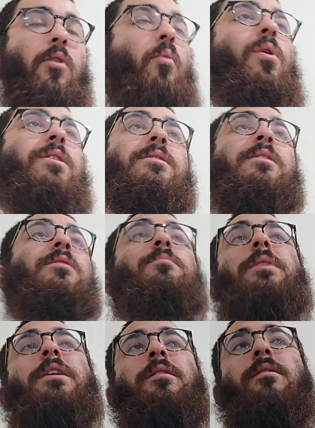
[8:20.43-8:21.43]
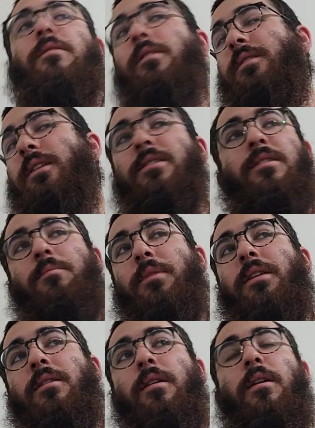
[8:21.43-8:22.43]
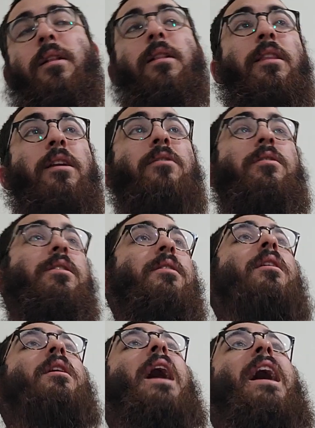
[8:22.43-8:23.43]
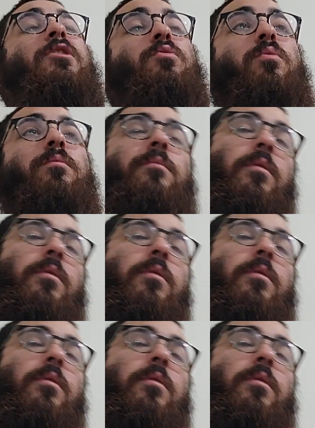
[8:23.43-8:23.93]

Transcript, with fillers: What does this mean? This doesn't mean literally as